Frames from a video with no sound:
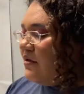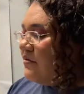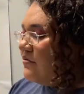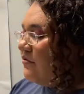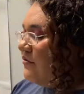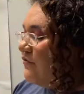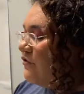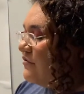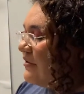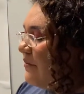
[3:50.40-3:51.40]
So the
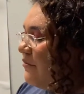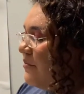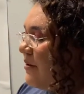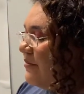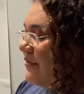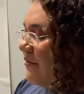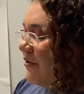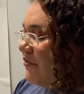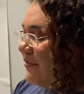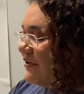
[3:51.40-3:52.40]
first sample problem that
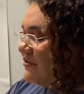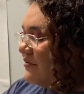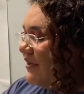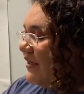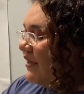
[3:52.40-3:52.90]
we will be doing